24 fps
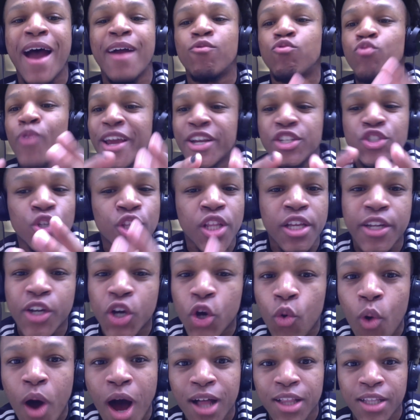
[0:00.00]
racial
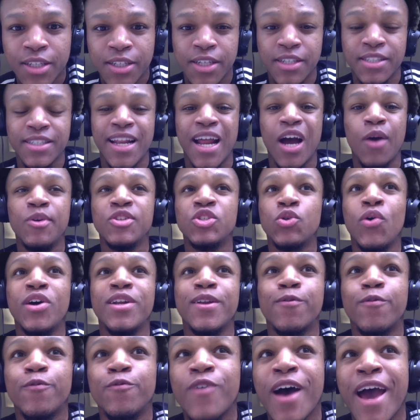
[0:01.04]
inequalities and how he's going to
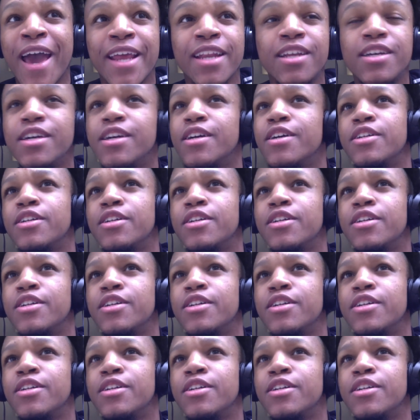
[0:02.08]
fight